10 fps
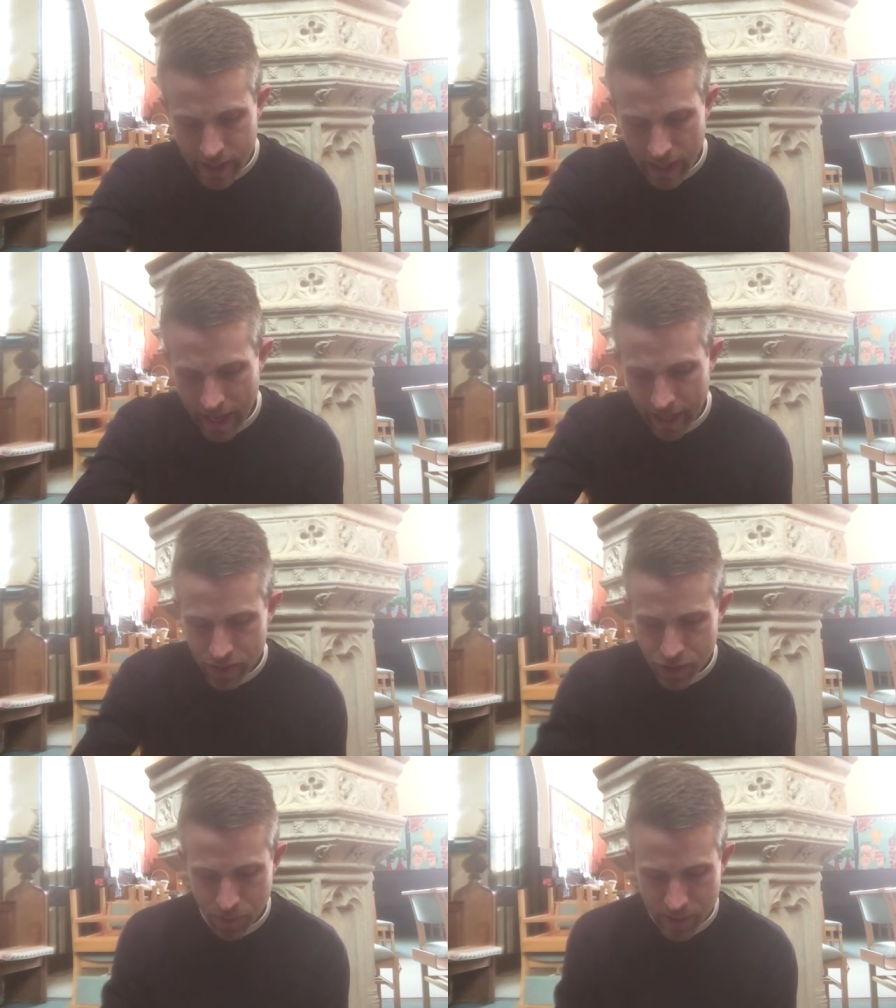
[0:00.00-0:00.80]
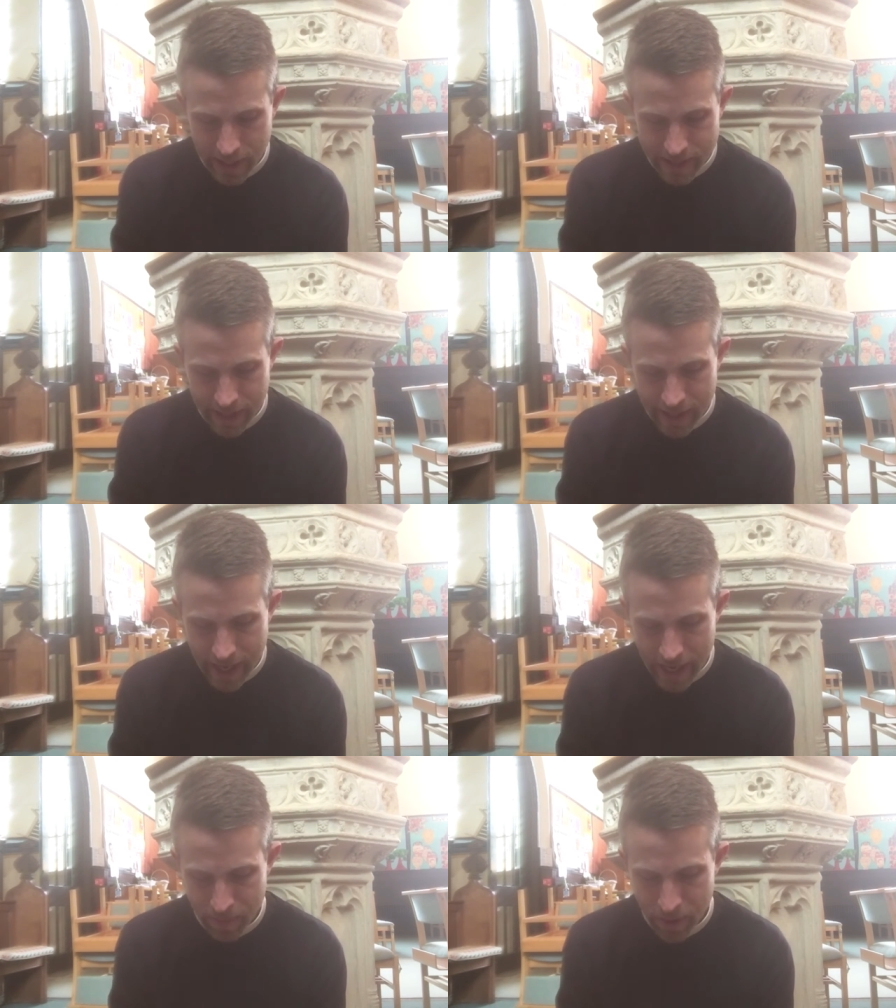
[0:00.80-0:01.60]
to the angels, as the
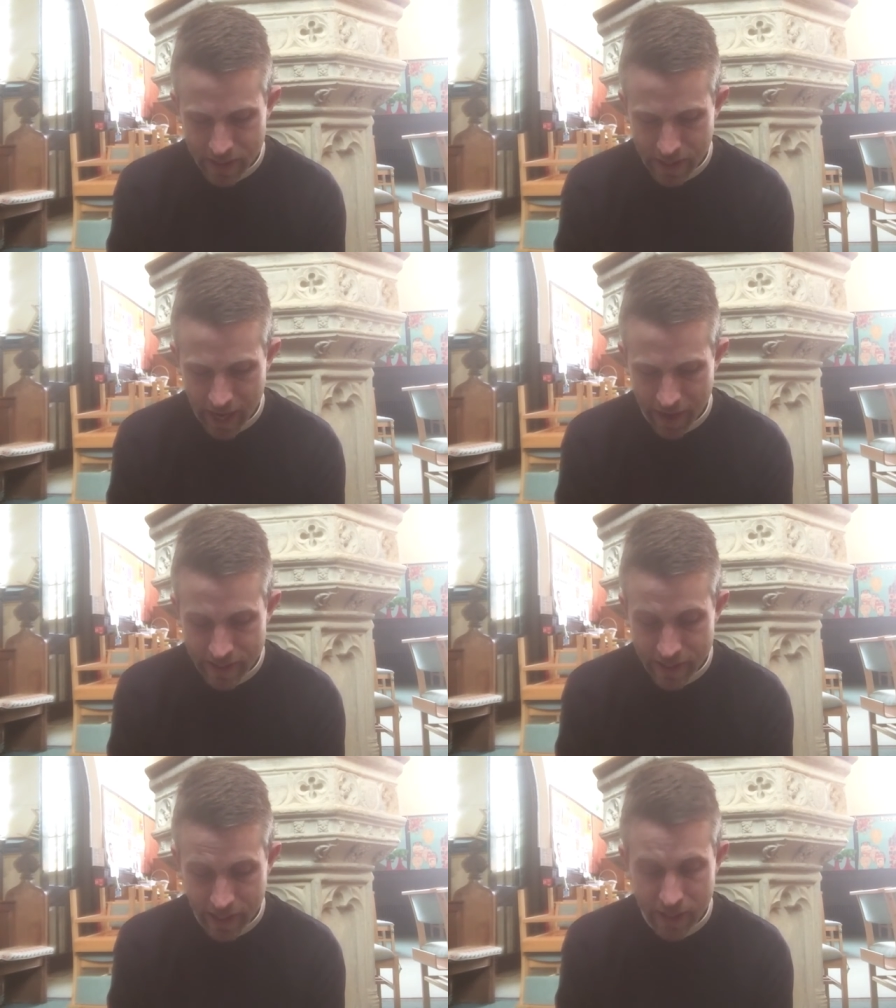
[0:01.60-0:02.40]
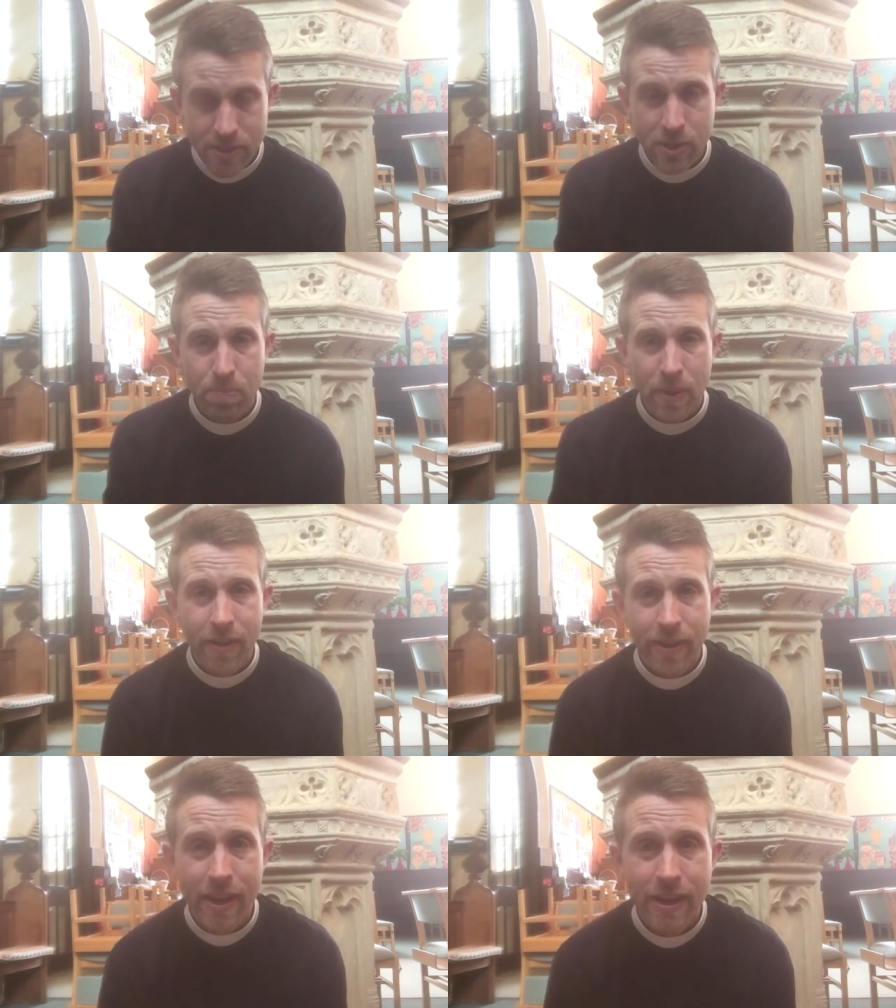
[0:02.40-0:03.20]
name he's inherited is
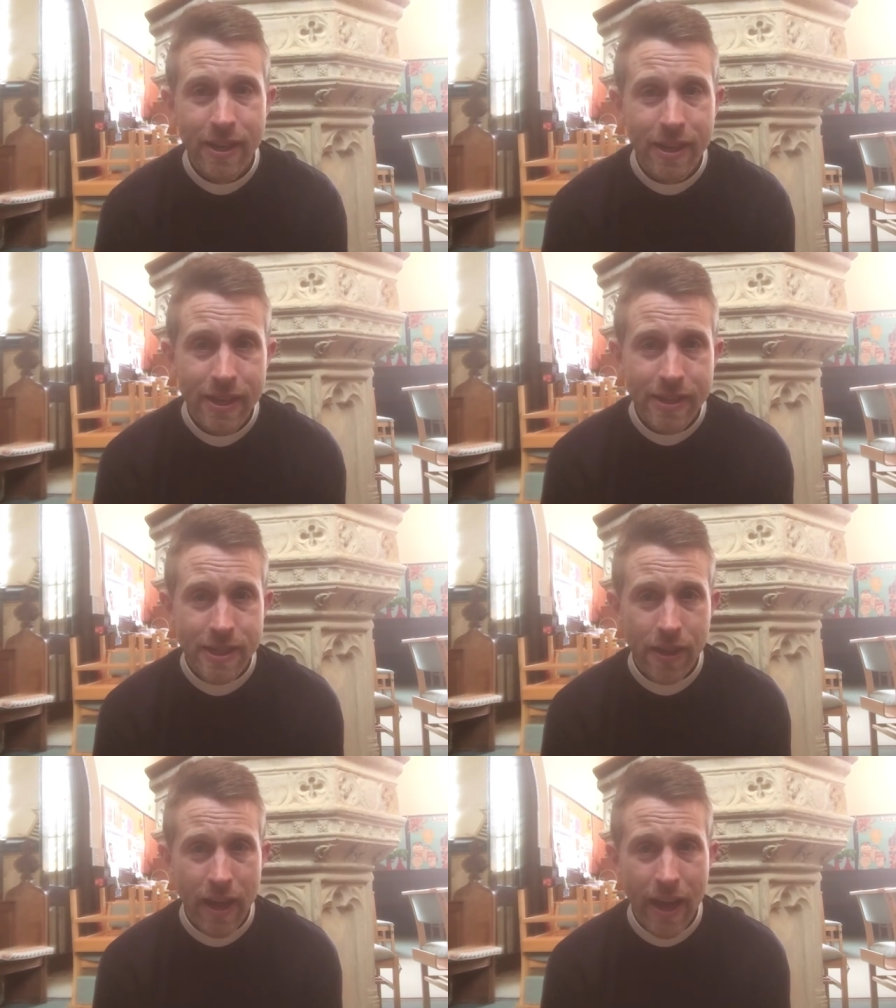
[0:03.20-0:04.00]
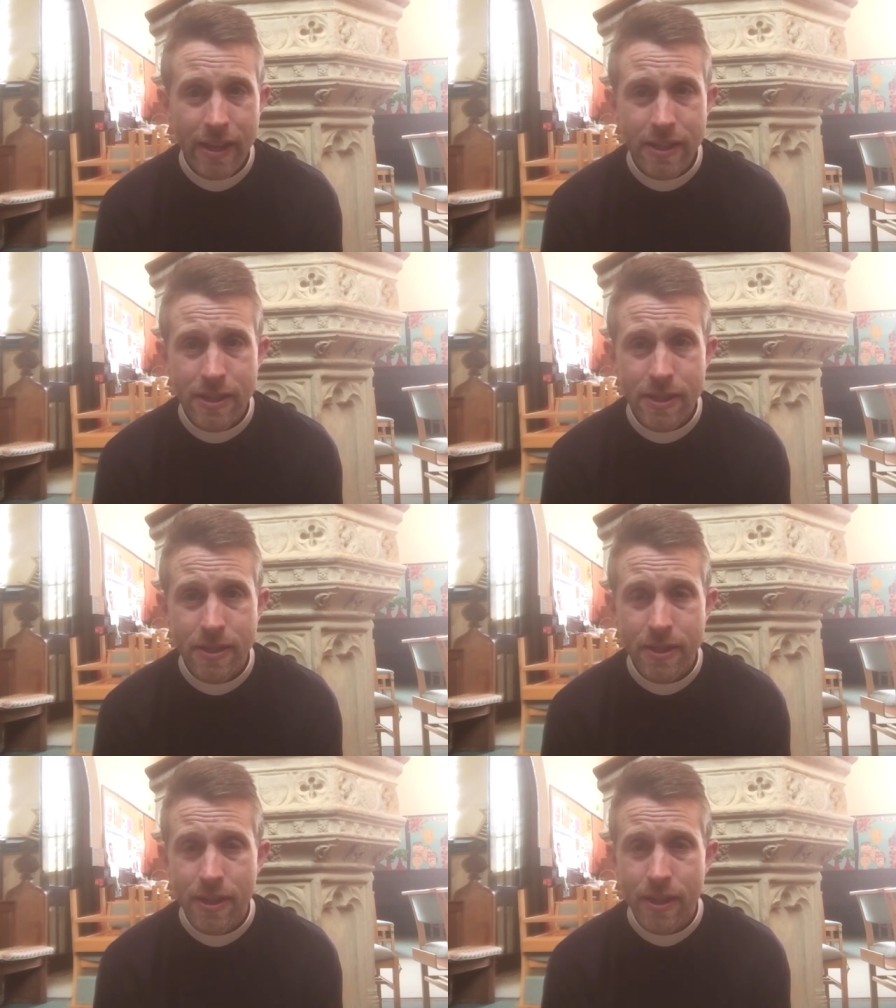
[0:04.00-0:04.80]
superior to
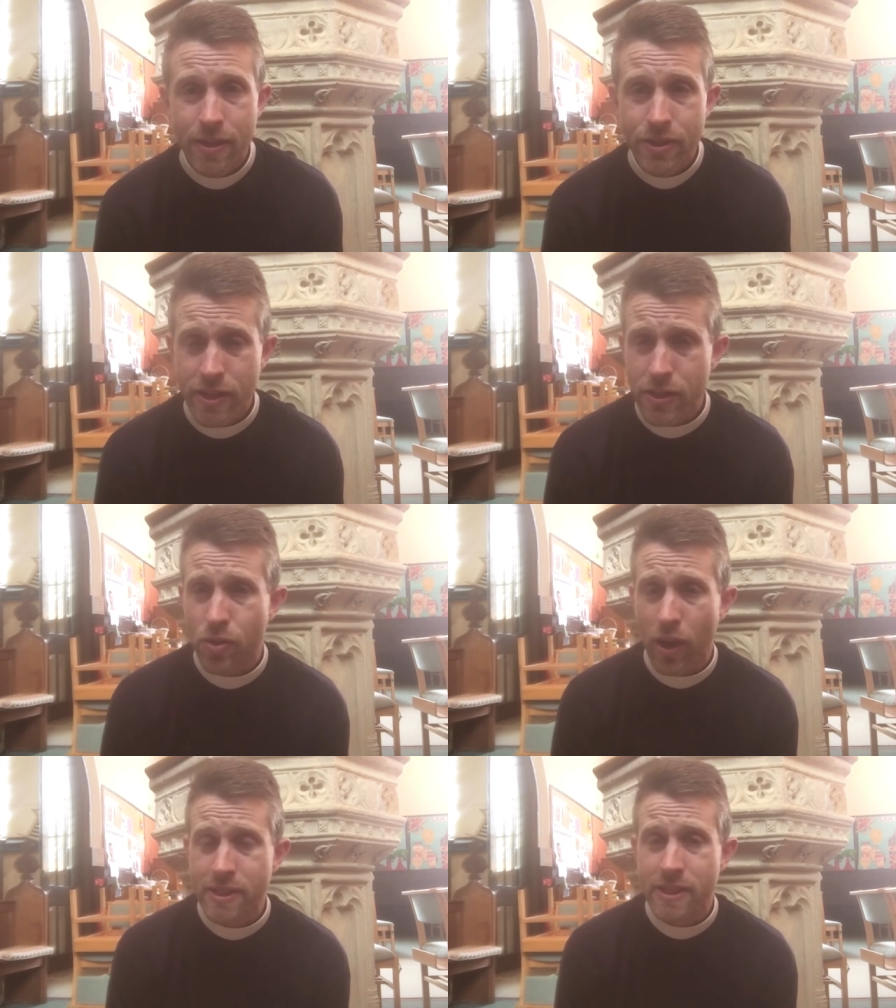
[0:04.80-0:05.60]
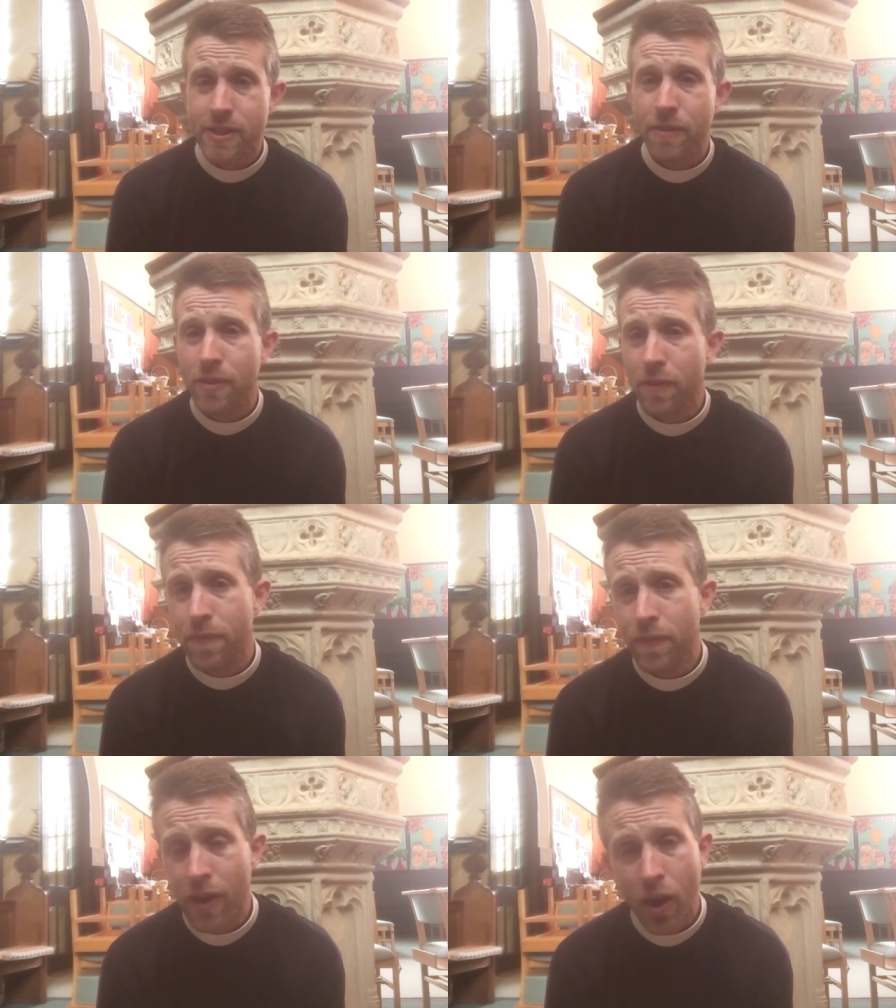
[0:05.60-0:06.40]
theirs. Jesus Christ is the, the
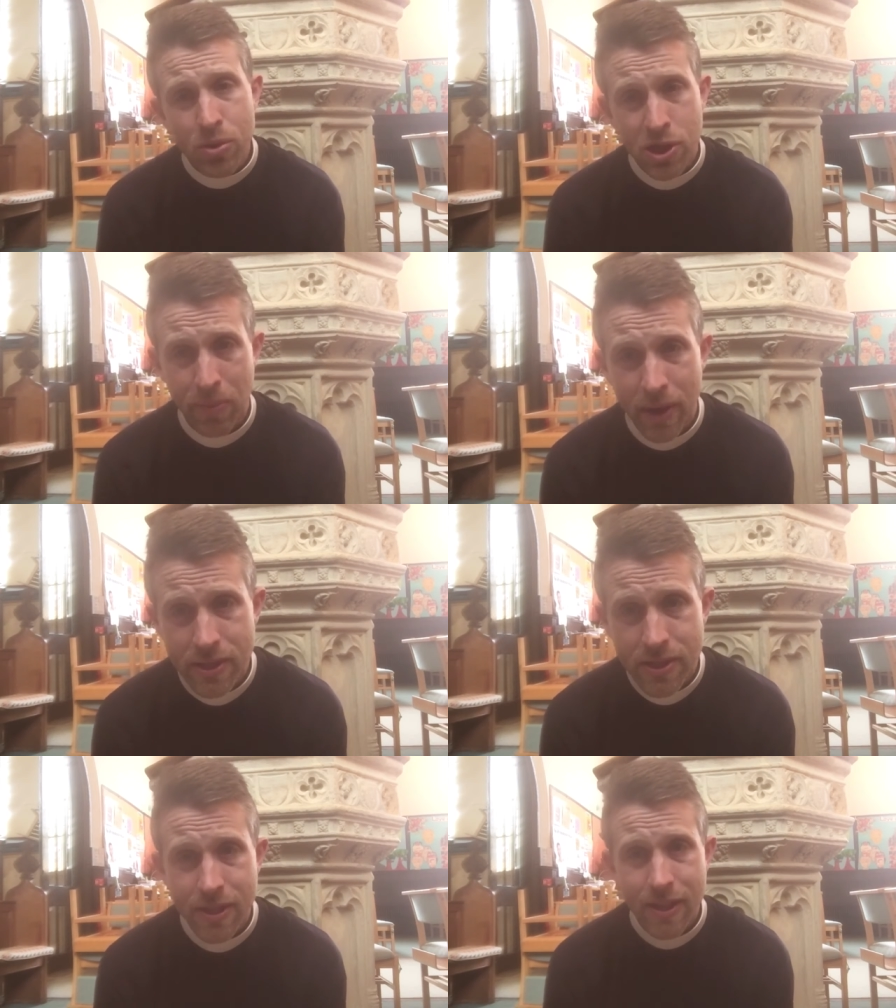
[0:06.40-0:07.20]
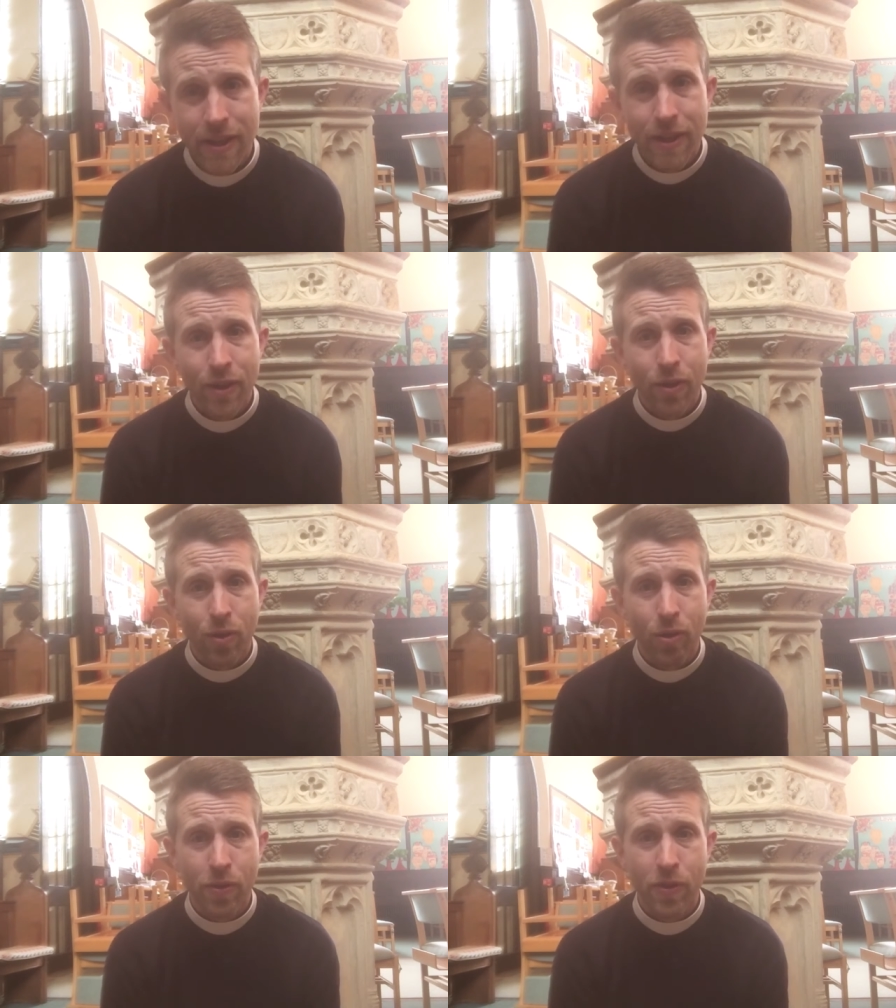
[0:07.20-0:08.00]
ultimate
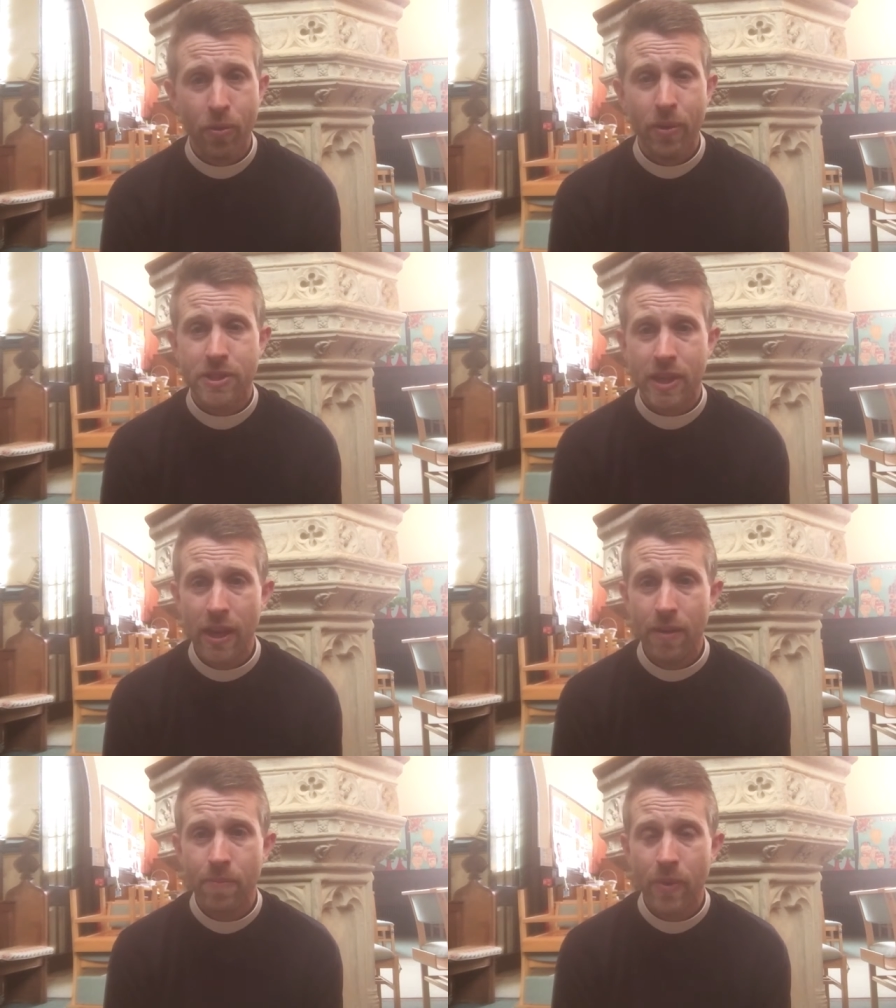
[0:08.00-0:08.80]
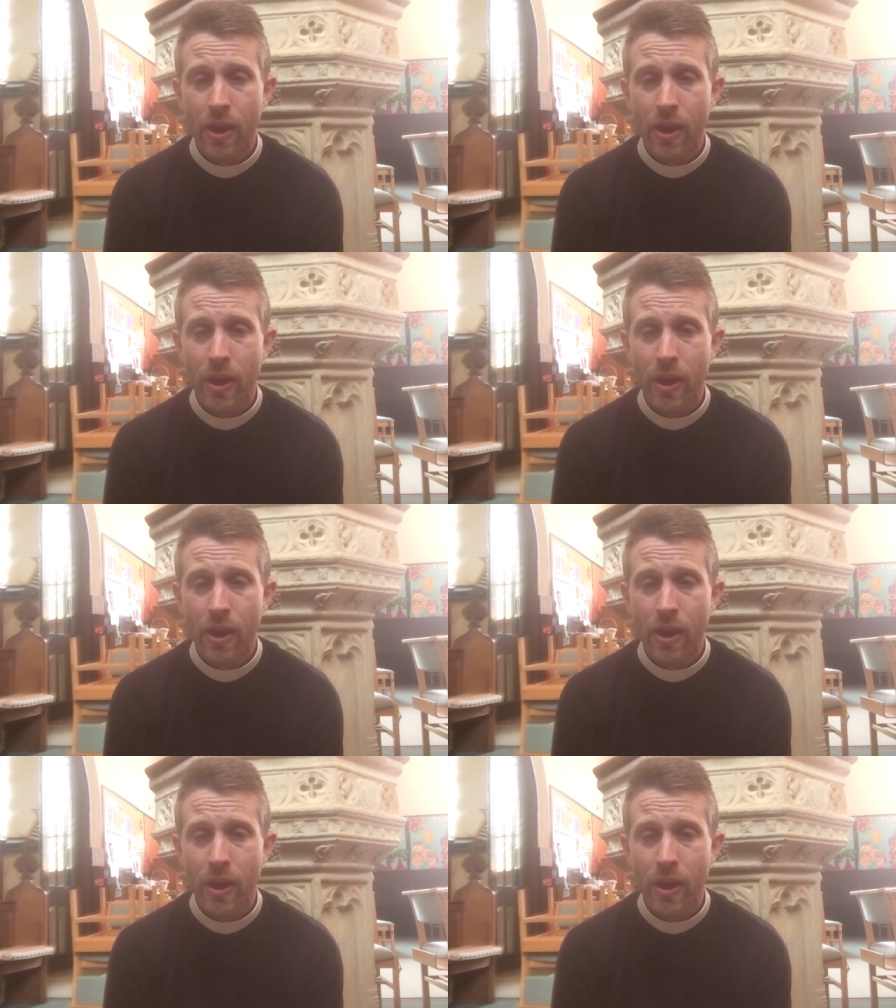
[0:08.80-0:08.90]
authority.